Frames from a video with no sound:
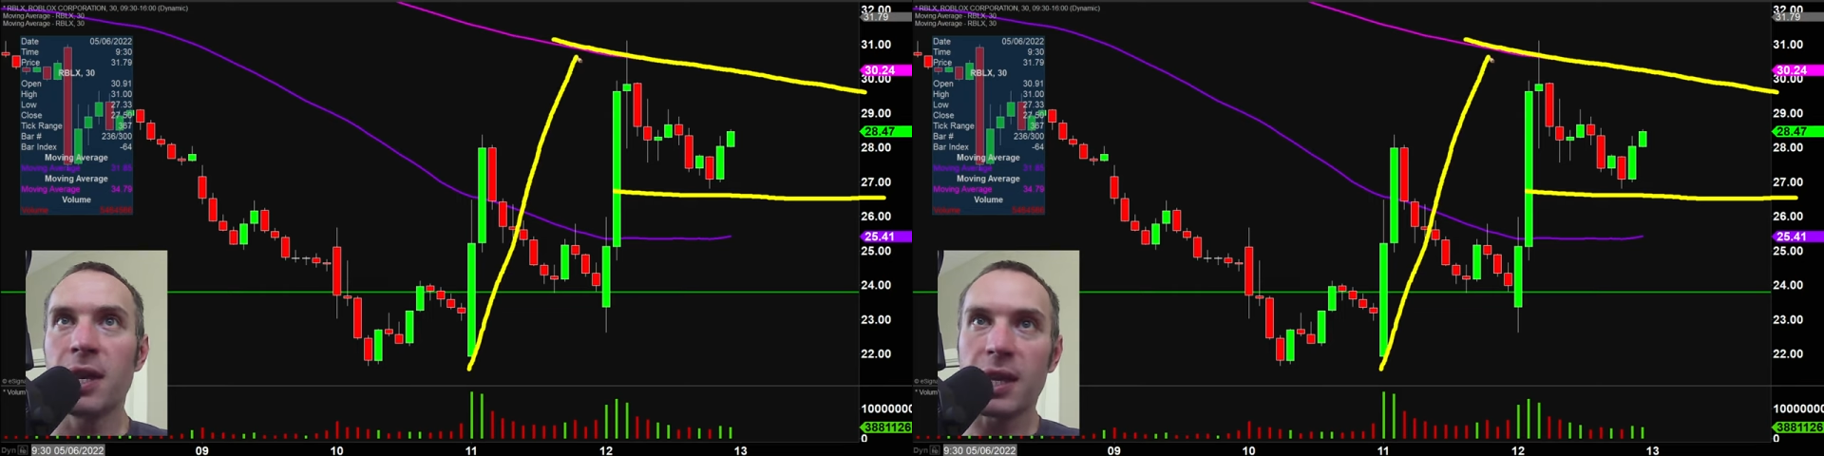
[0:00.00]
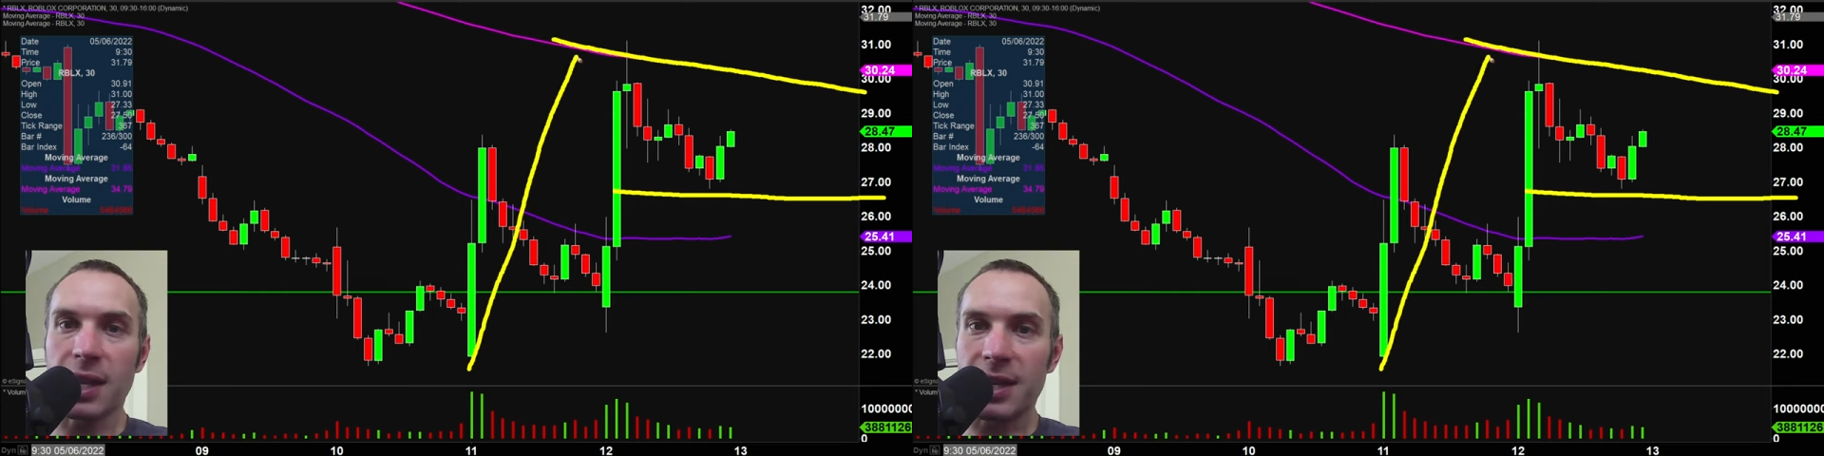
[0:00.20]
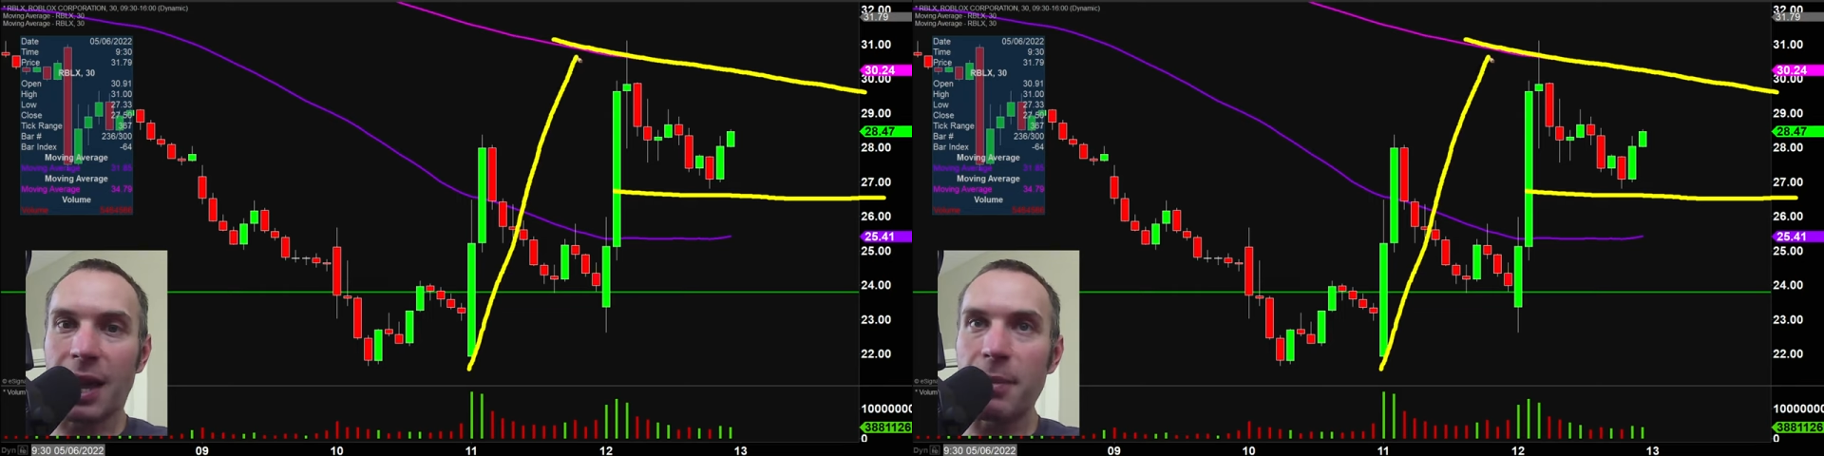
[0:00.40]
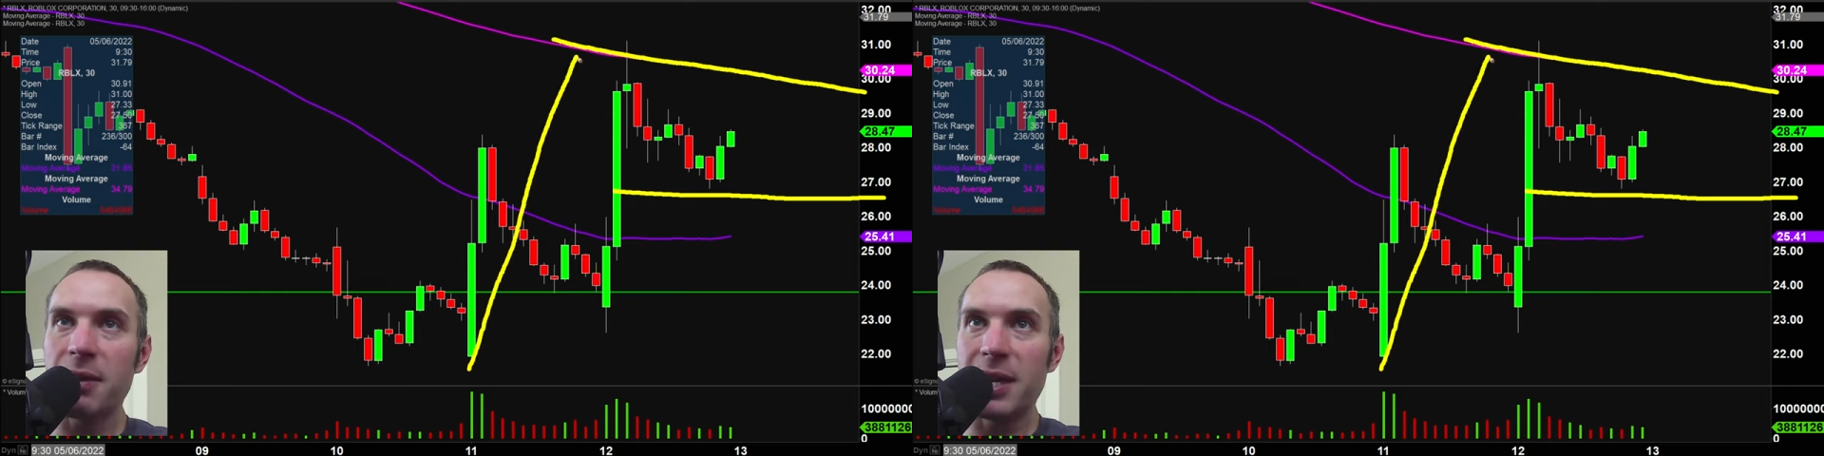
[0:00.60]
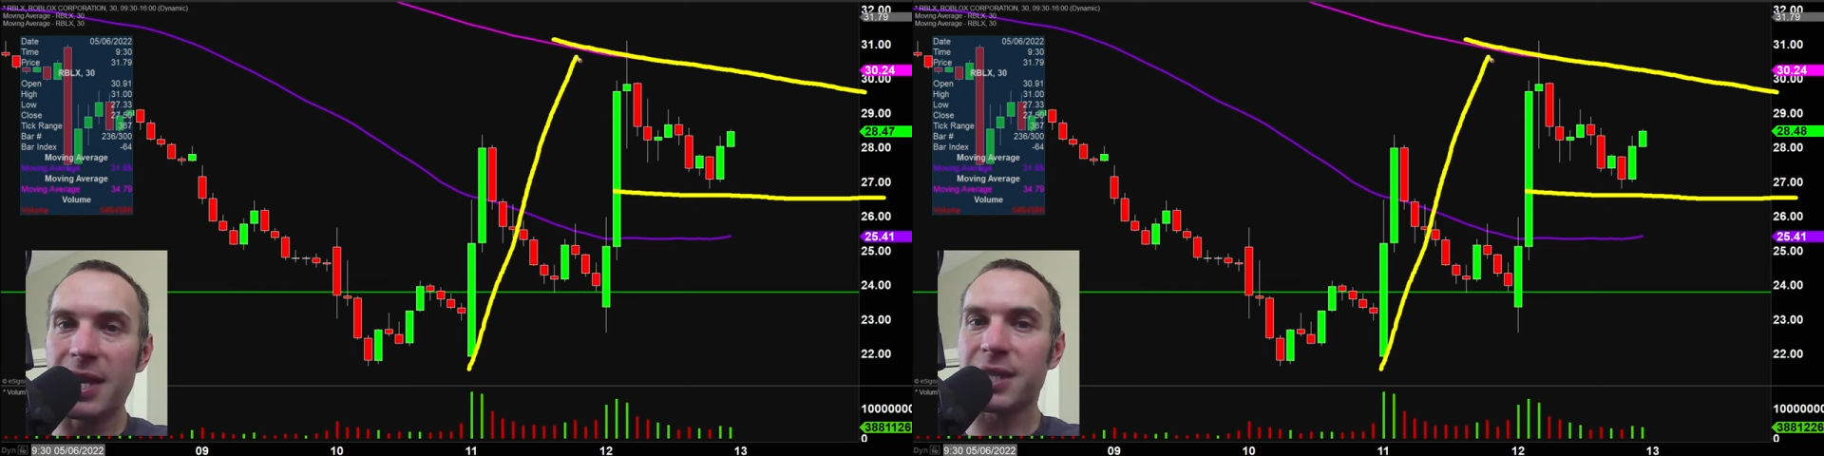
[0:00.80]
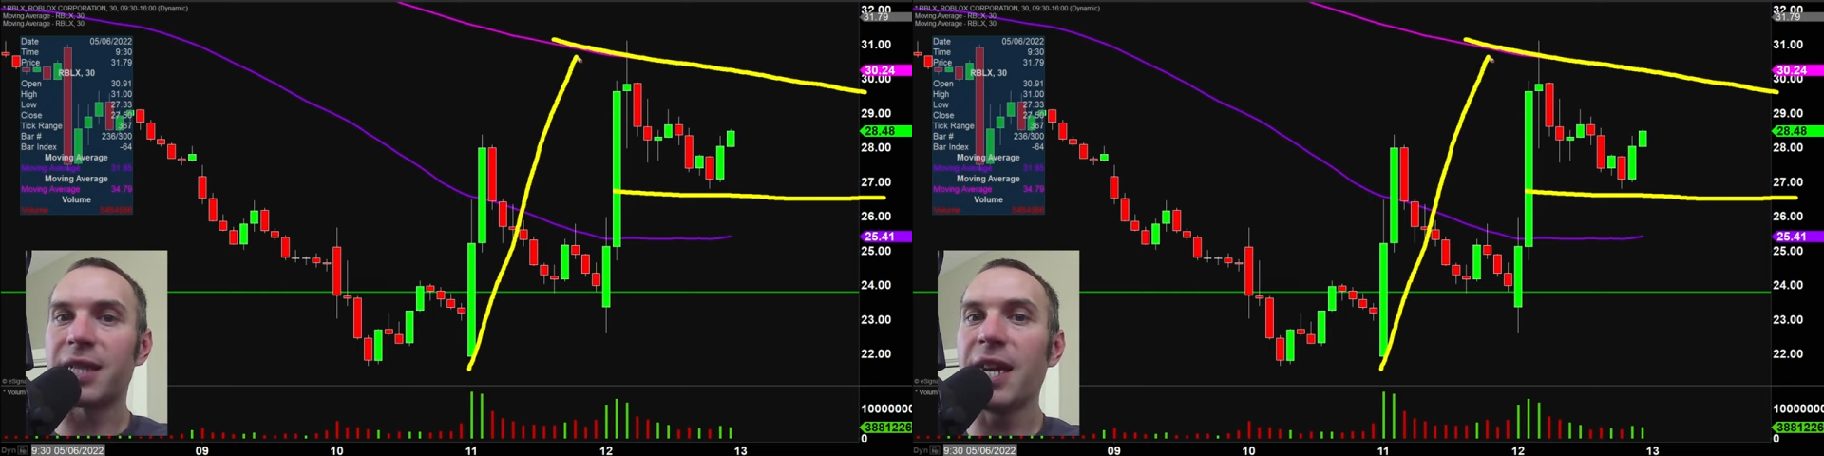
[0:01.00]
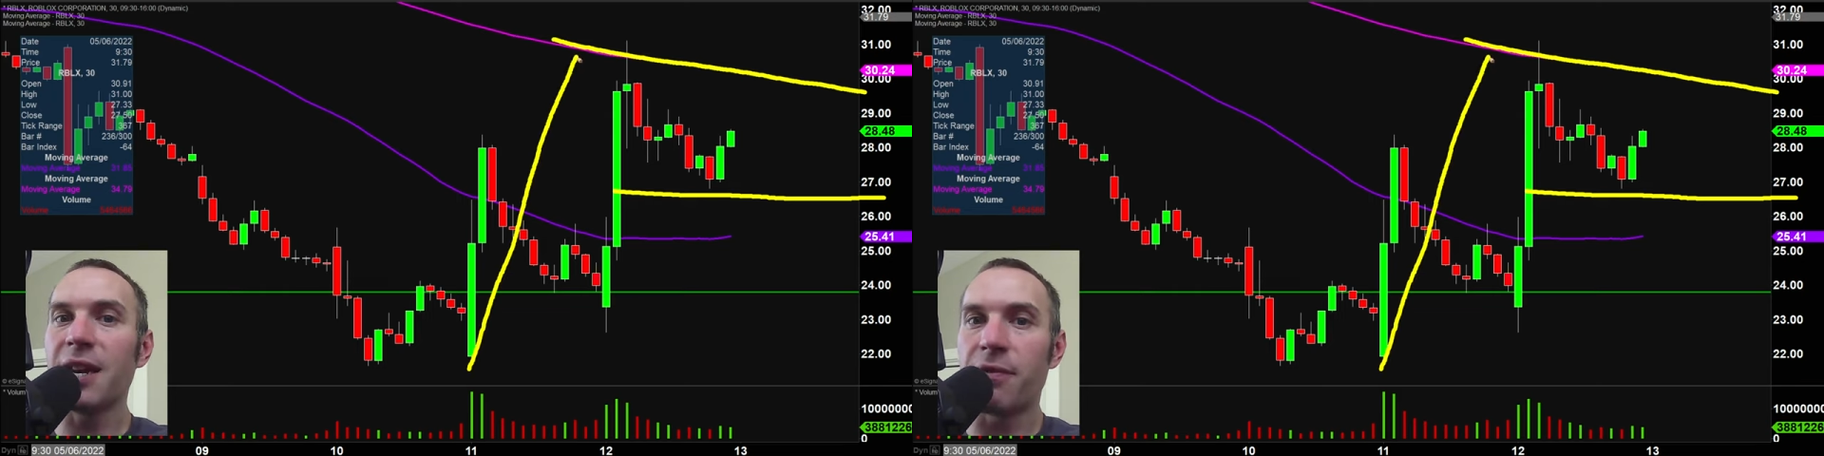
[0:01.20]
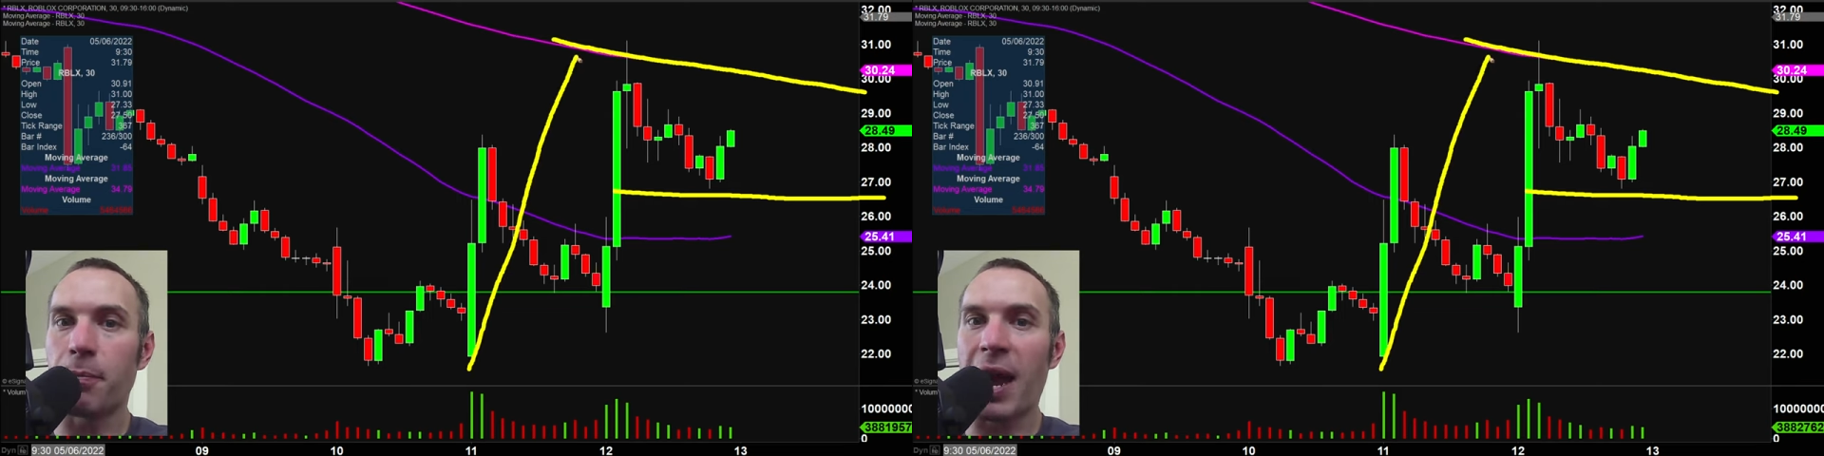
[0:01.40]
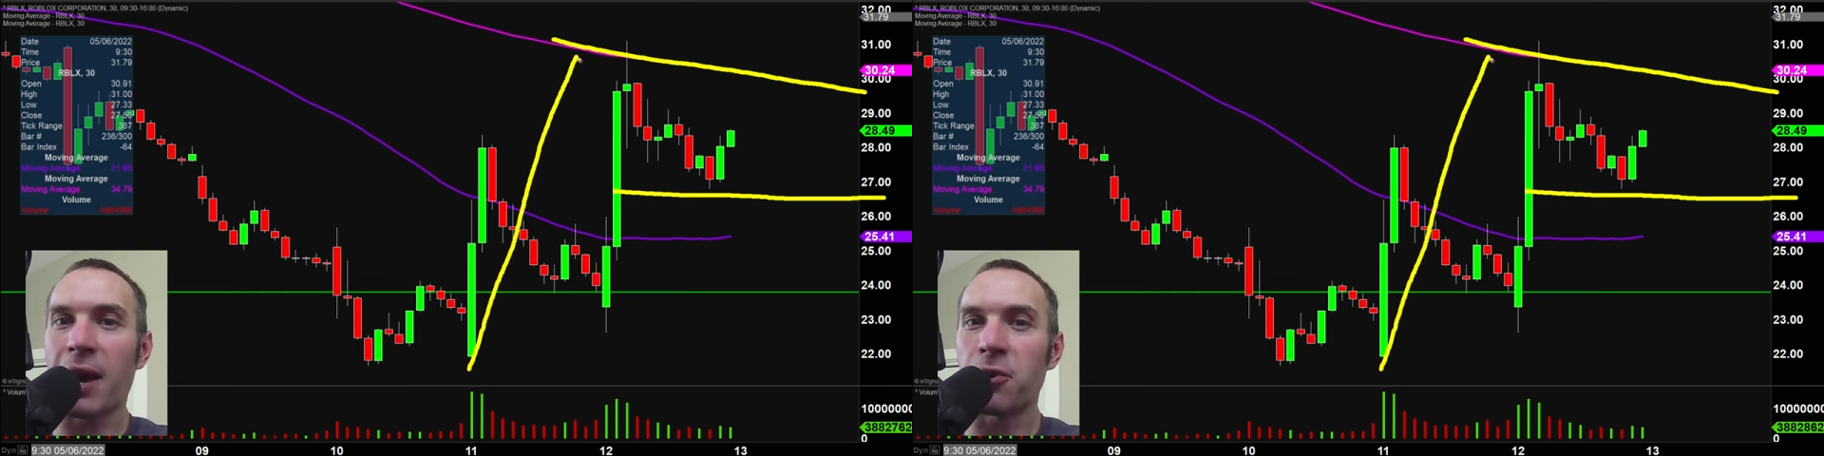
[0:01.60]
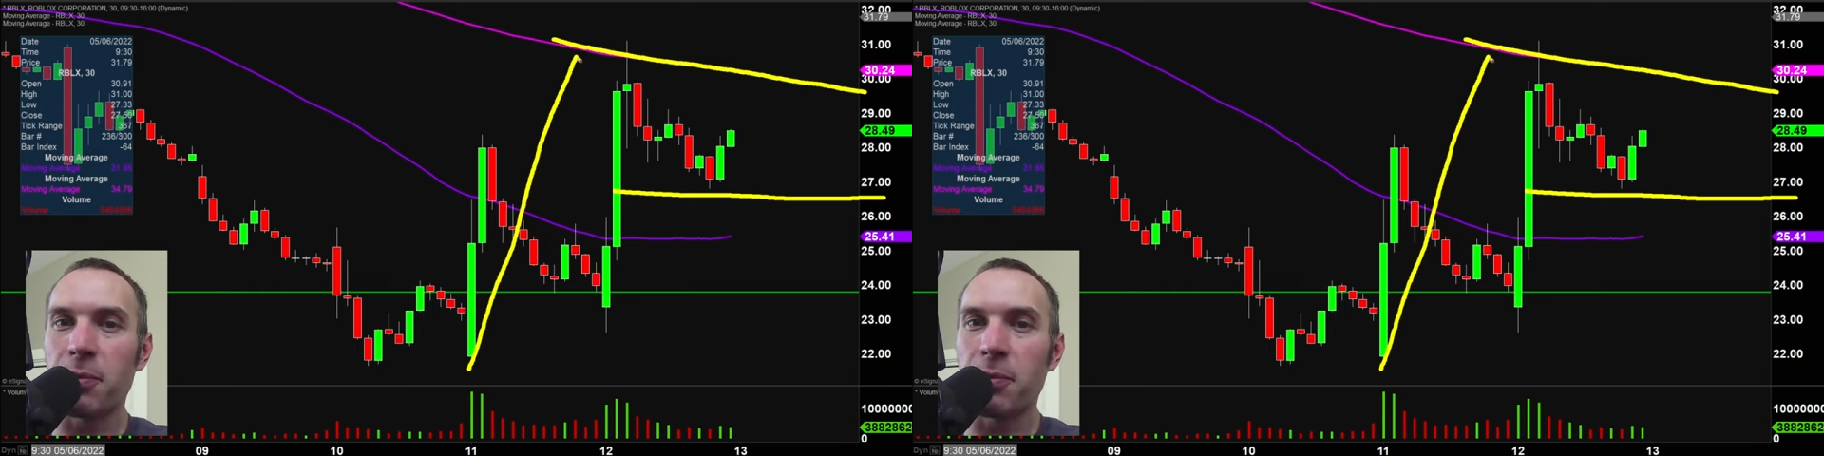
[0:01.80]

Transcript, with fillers: It's not maybe as clean of a pattern,